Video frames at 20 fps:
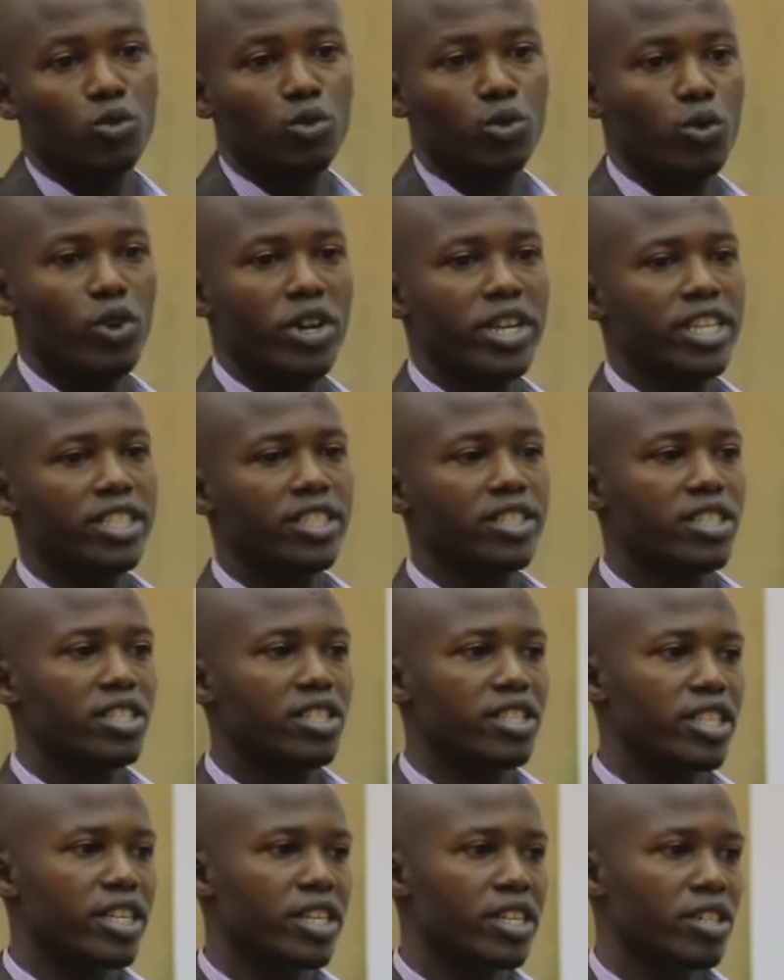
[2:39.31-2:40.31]
to go and
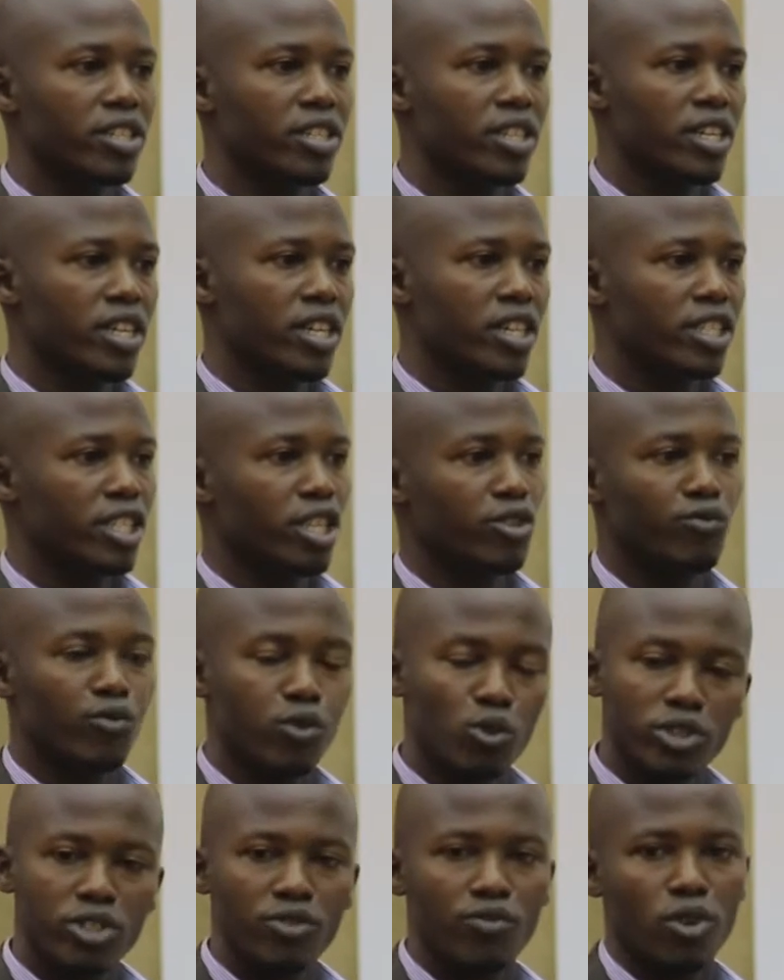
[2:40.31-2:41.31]
steal the
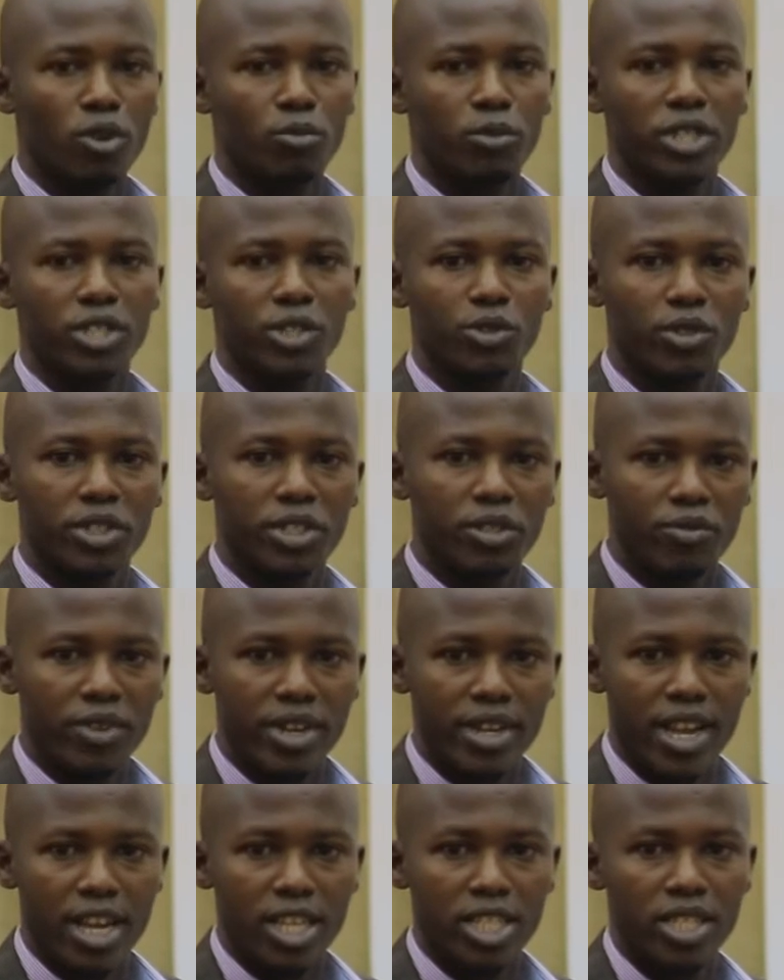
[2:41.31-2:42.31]
fruits from the street
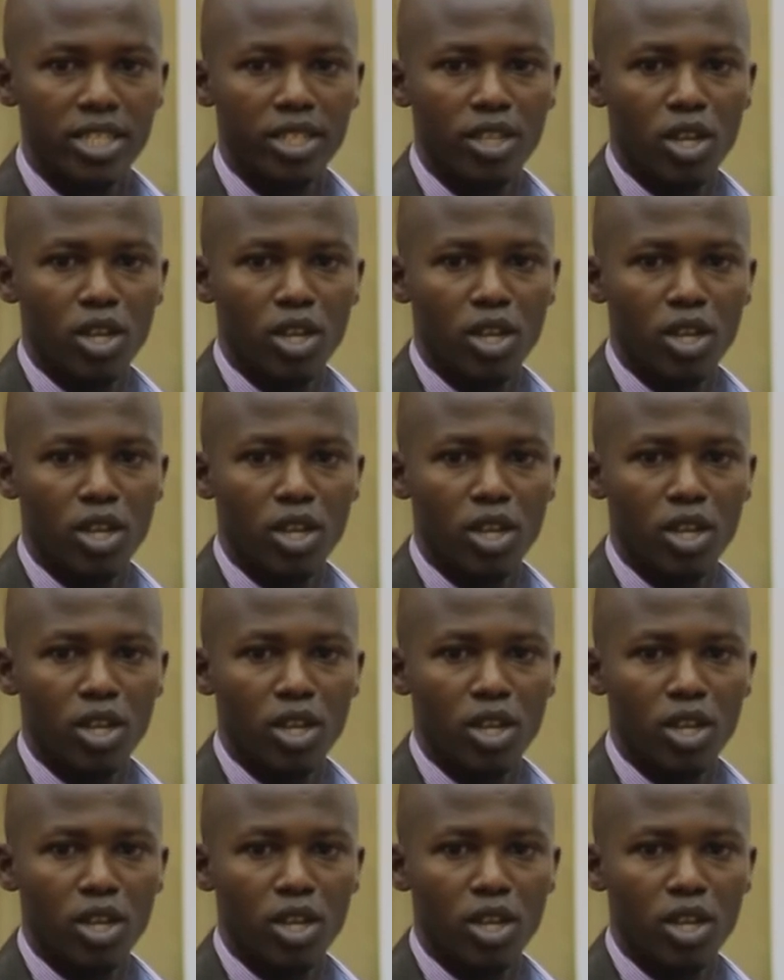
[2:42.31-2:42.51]
vendors,